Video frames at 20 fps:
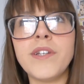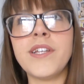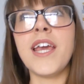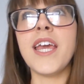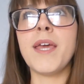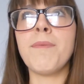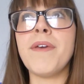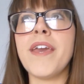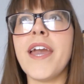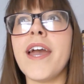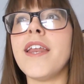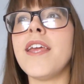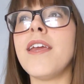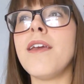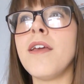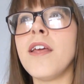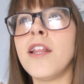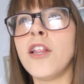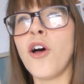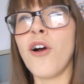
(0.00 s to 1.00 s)
take me
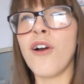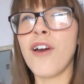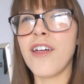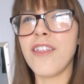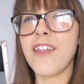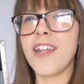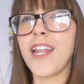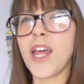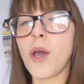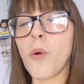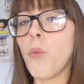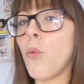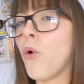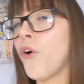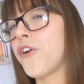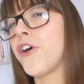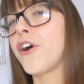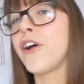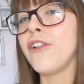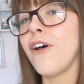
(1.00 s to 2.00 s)
any longer than like
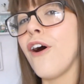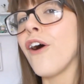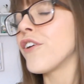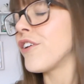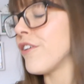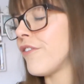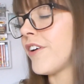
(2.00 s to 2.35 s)
1 o'clock to